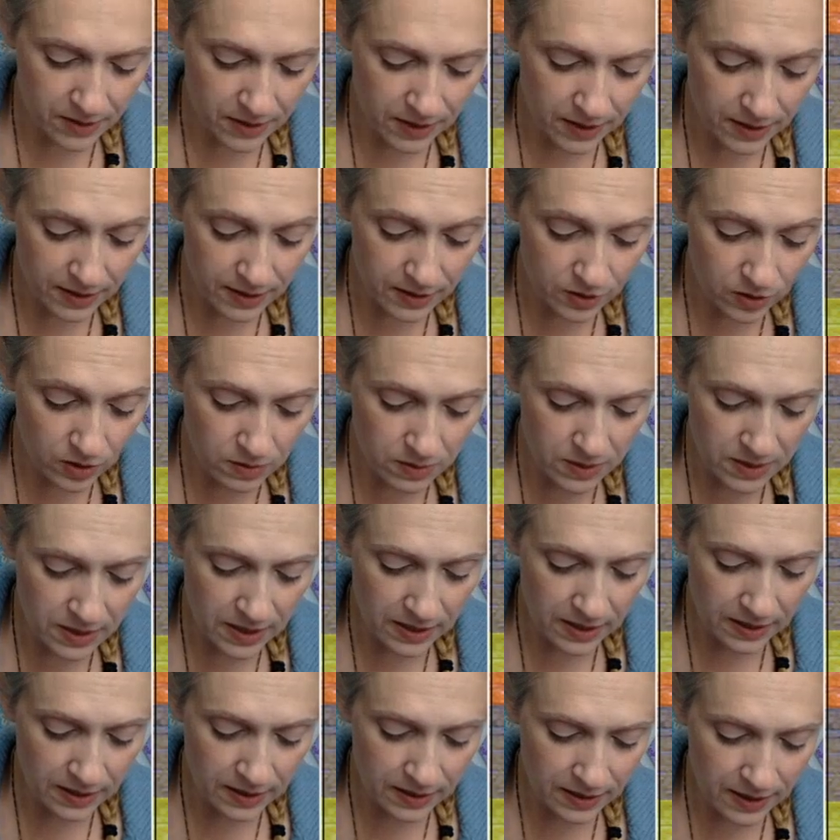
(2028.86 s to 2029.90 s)

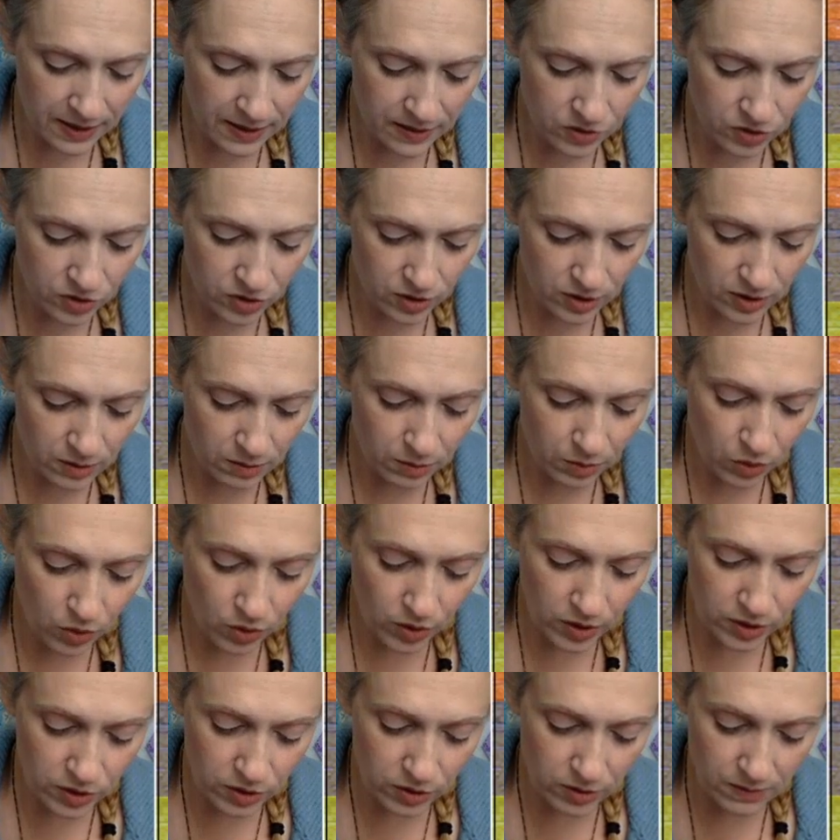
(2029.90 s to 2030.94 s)
discriminating against an
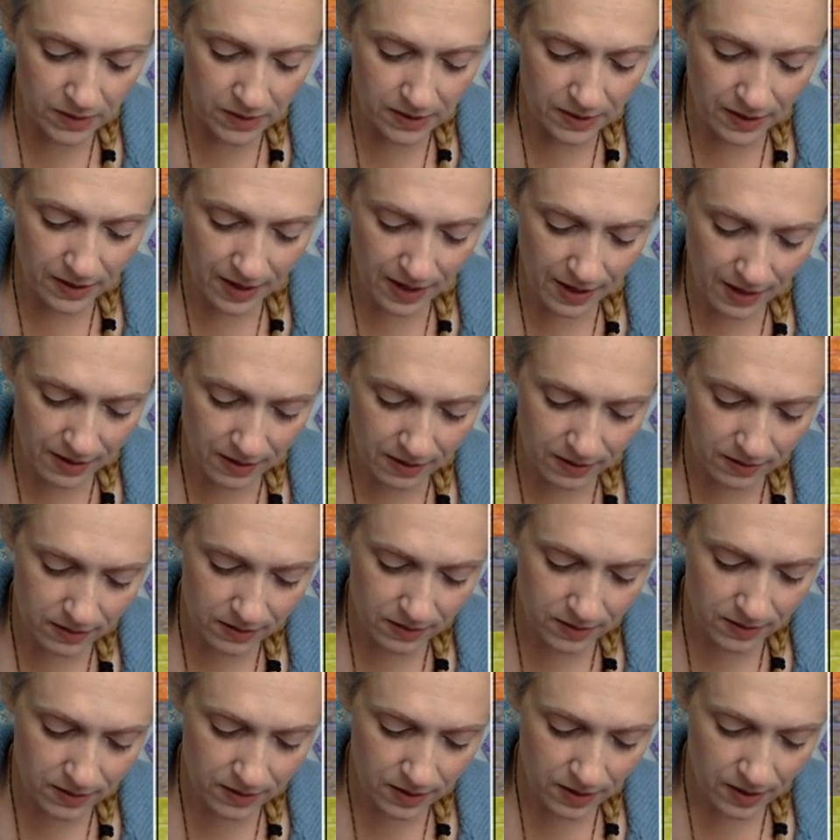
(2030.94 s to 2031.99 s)
employee due to mental health
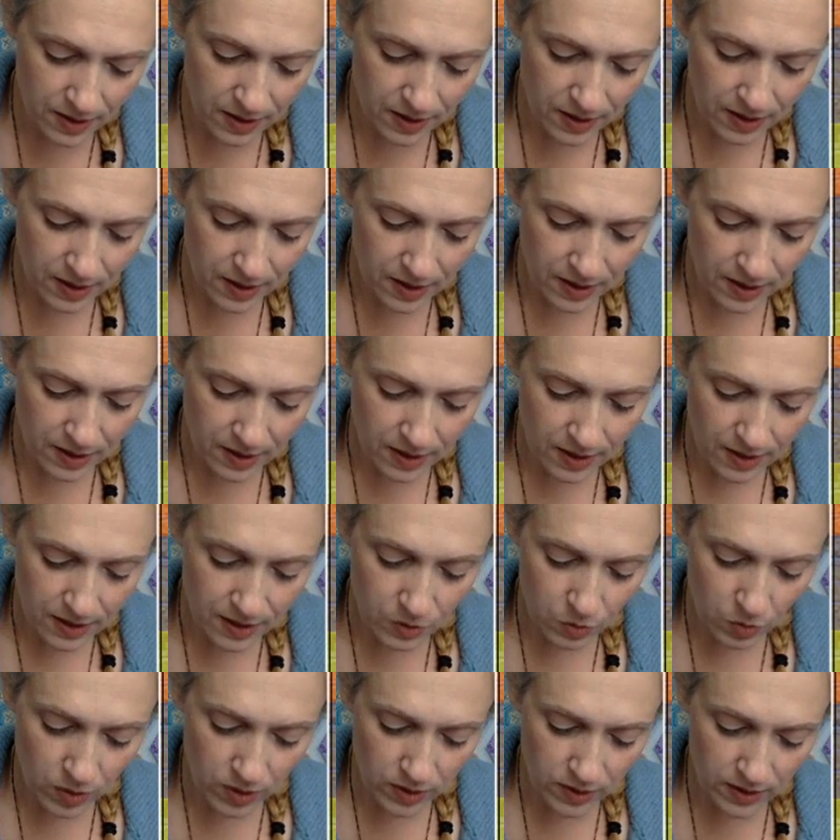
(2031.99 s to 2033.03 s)
is
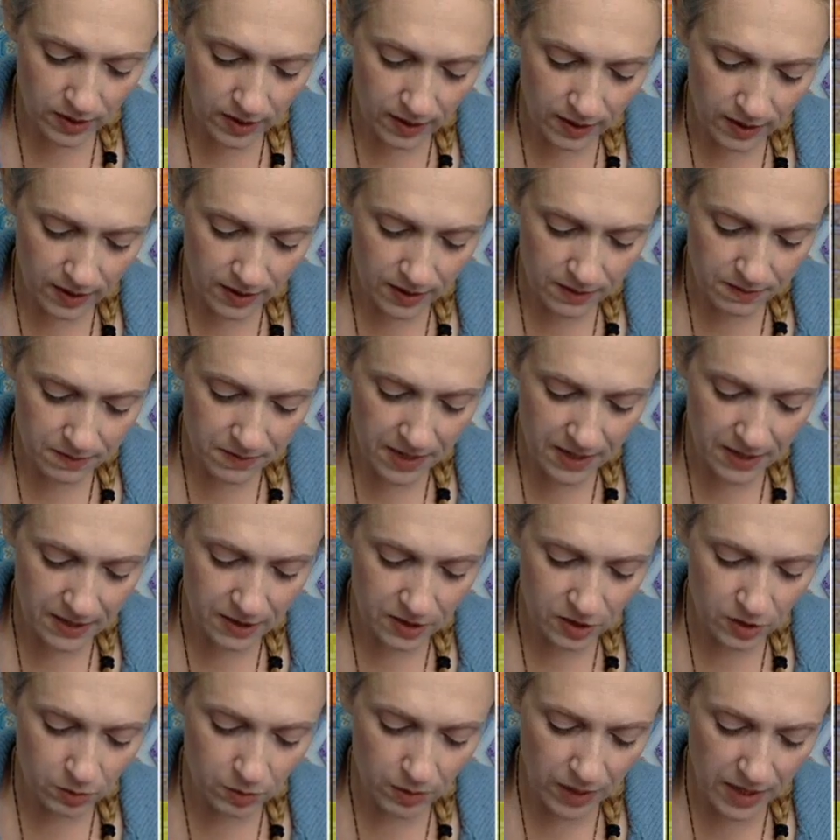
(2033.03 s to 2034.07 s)
one thing. Making
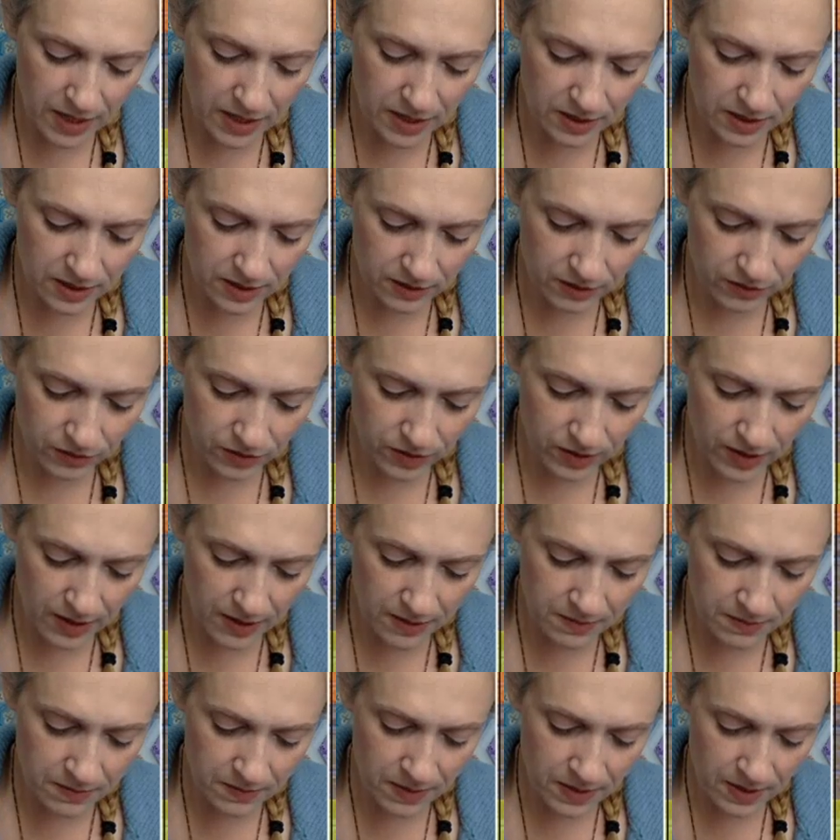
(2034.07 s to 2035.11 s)
space for
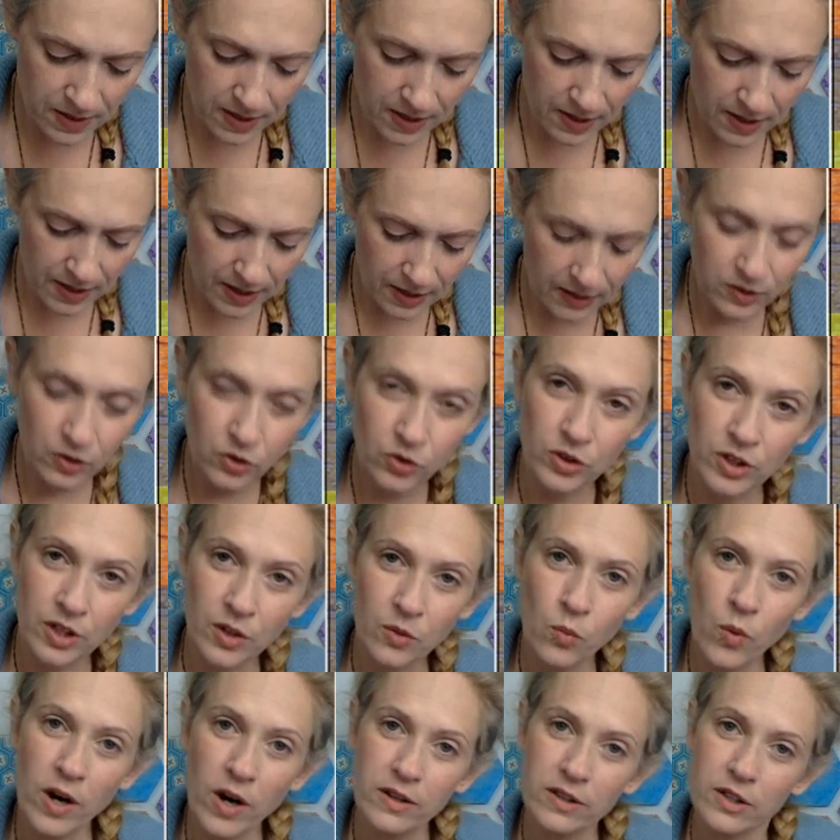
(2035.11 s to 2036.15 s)
them and learning
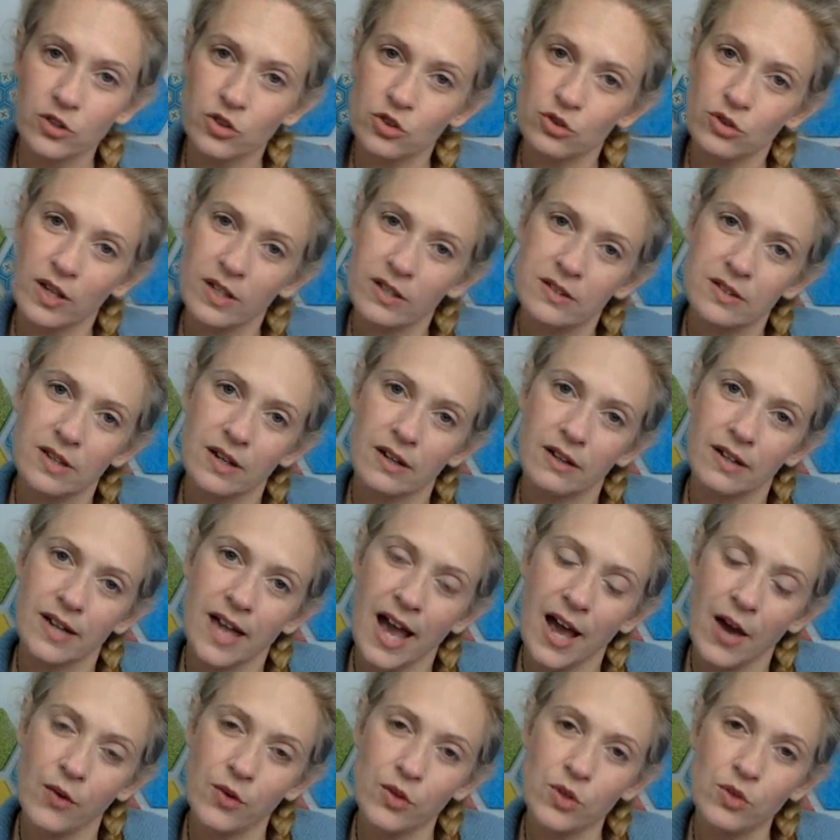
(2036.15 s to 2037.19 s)
where their strengths are and
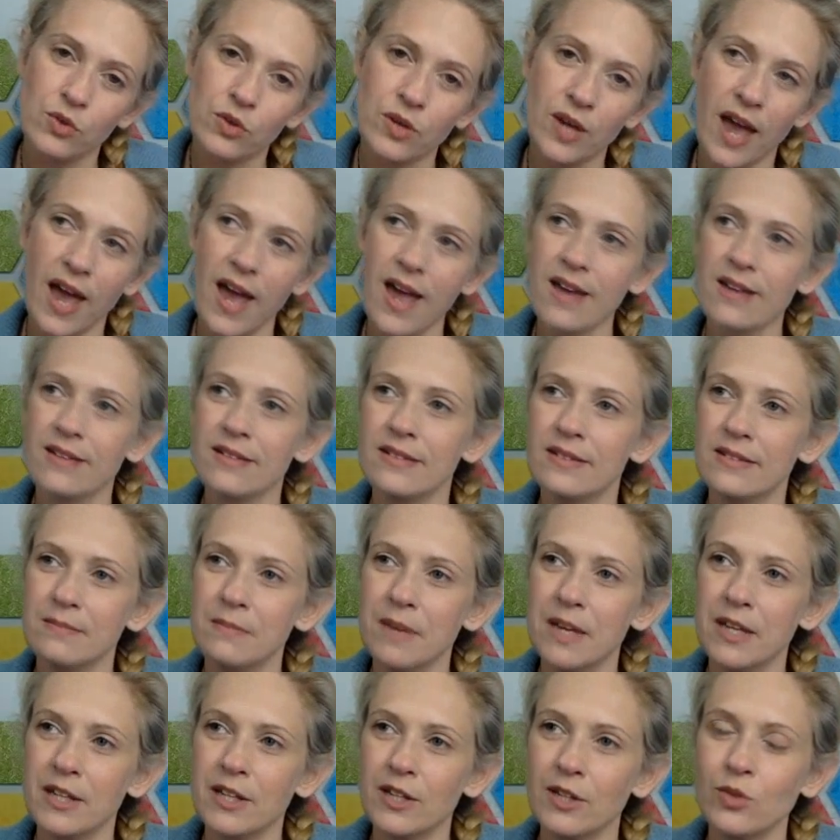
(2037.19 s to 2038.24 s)
how you can
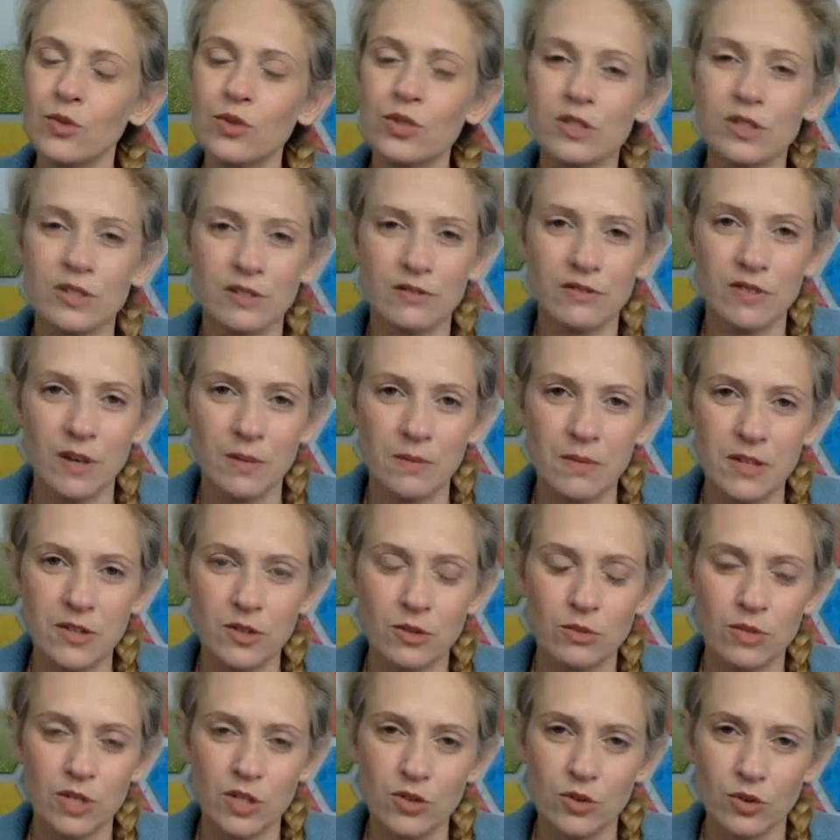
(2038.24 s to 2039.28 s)
make use of them as a
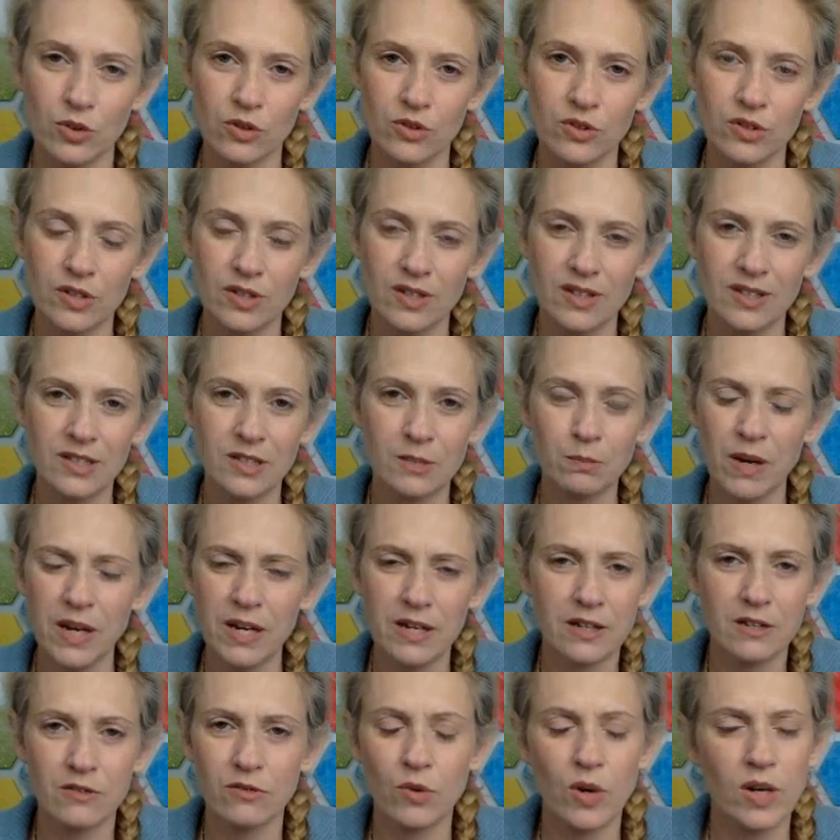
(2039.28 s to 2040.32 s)
resource, in spite
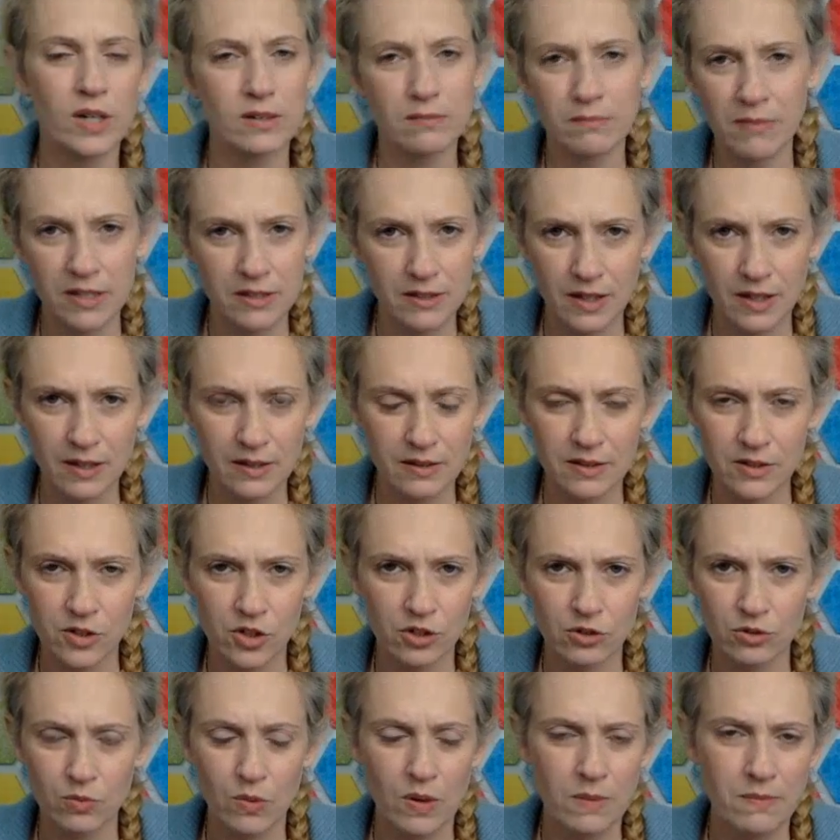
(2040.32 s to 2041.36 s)
of what mental health
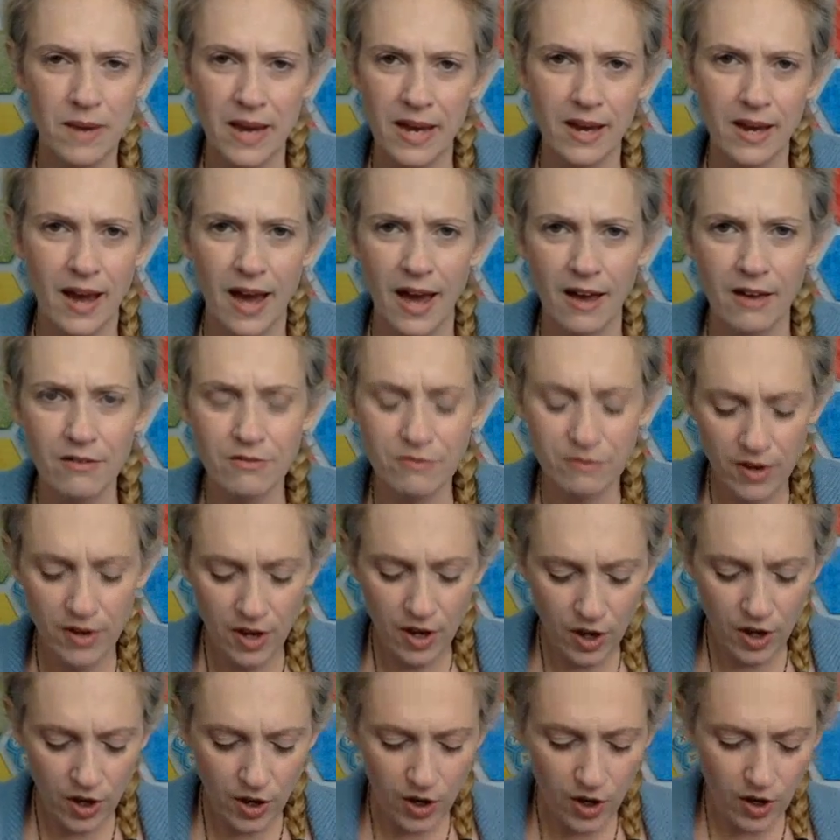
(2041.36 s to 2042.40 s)
issues we may have.
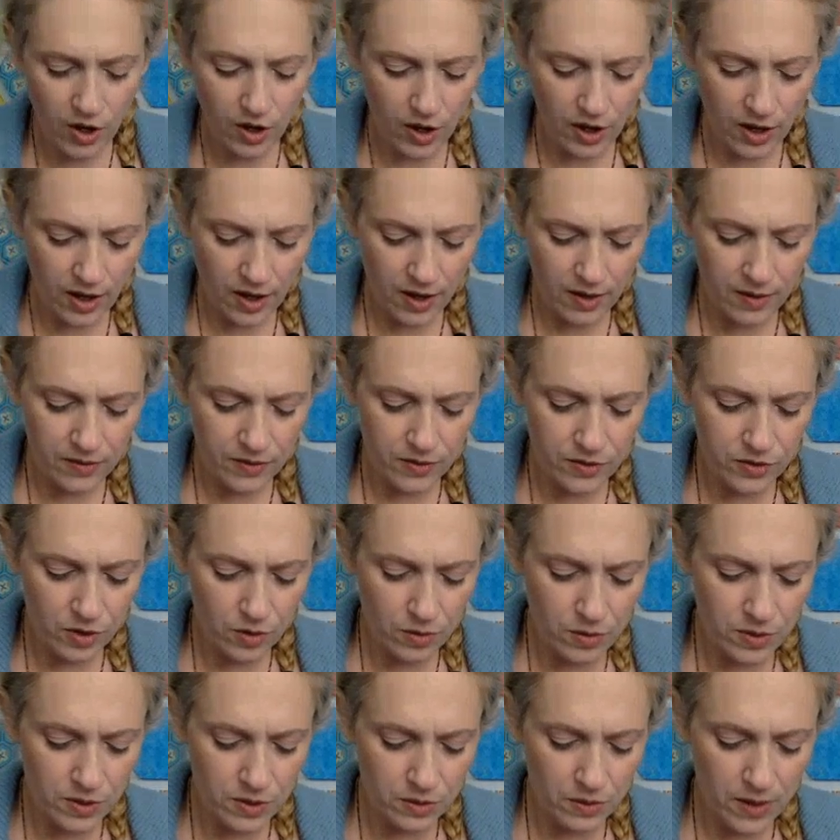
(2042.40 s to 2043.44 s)
There's
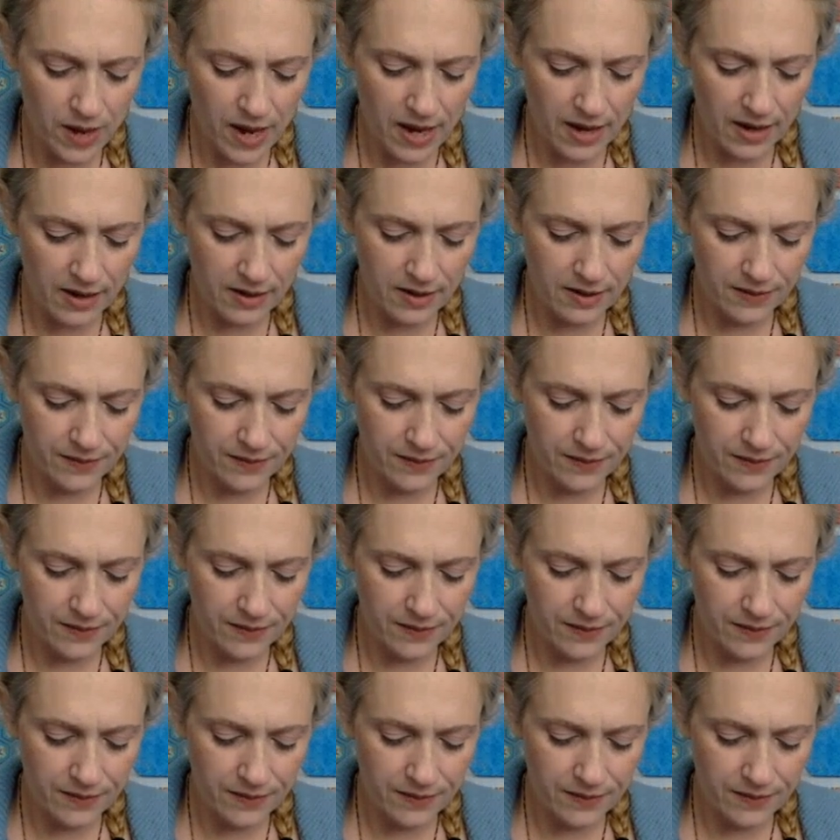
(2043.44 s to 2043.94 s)
always a way.